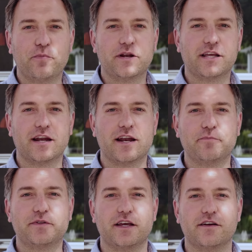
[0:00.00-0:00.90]
Hoping to get an
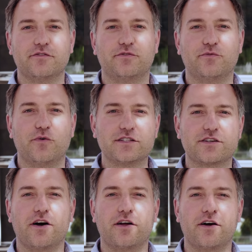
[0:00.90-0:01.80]
update of
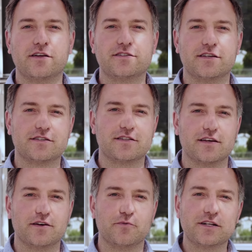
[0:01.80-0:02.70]
what's gone on since
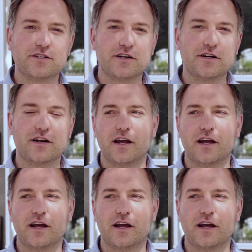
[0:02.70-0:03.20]
the winter.